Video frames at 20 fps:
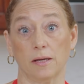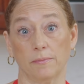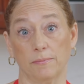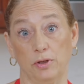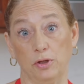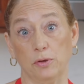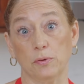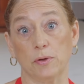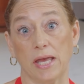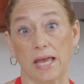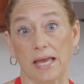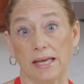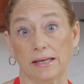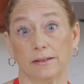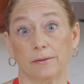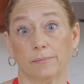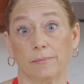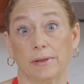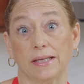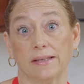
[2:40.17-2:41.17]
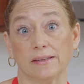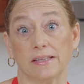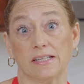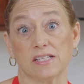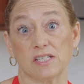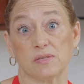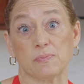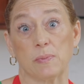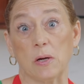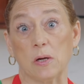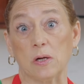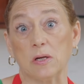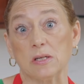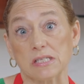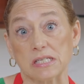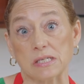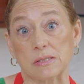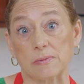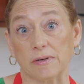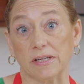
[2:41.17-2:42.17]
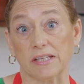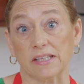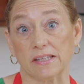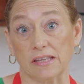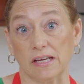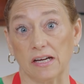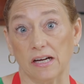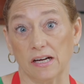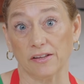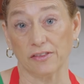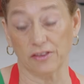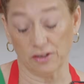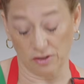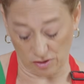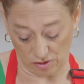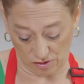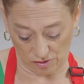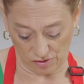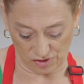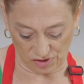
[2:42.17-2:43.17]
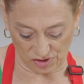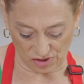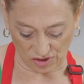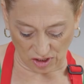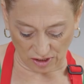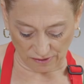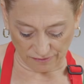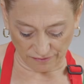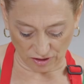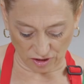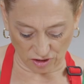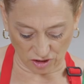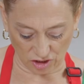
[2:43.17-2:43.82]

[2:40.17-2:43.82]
you can make these balls with other soft